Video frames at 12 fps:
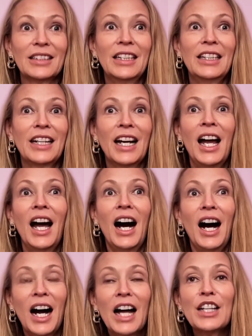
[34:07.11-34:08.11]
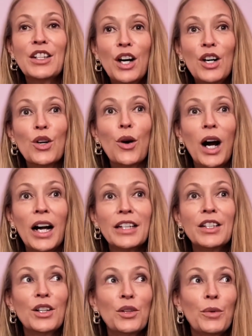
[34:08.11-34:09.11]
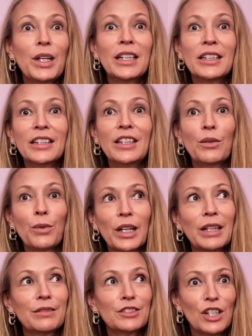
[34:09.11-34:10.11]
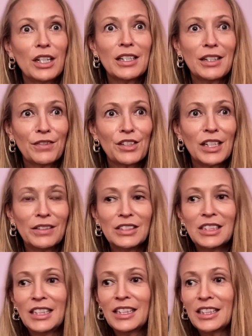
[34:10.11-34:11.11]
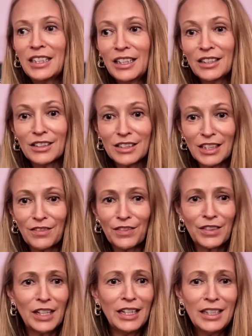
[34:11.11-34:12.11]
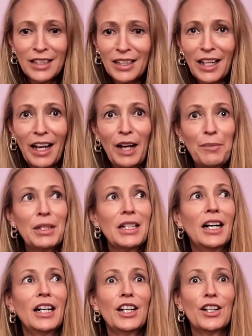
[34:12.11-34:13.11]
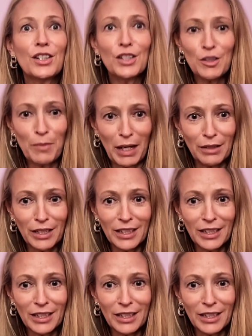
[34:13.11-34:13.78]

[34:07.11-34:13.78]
Like, I know when, you know, working with Jay-Z for 17 years, if anything happened, I heard about